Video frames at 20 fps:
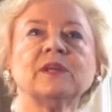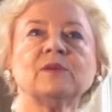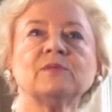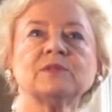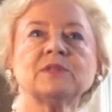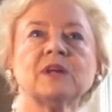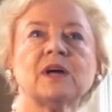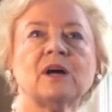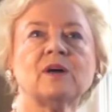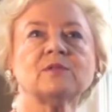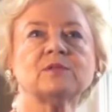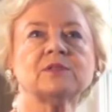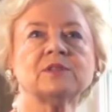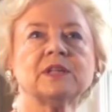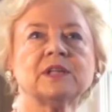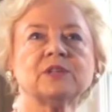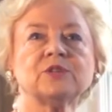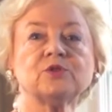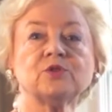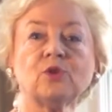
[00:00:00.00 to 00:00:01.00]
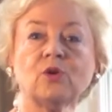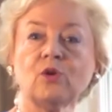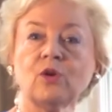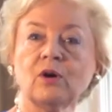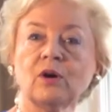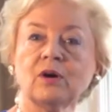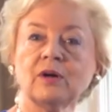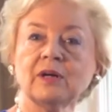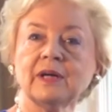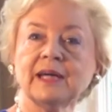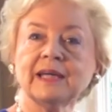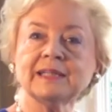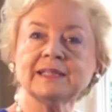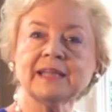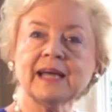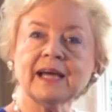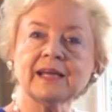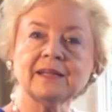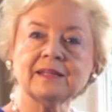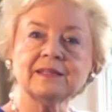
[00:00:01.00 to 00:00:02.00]
There was a house next door,
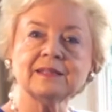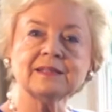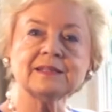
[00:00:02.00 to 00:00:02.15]
exactly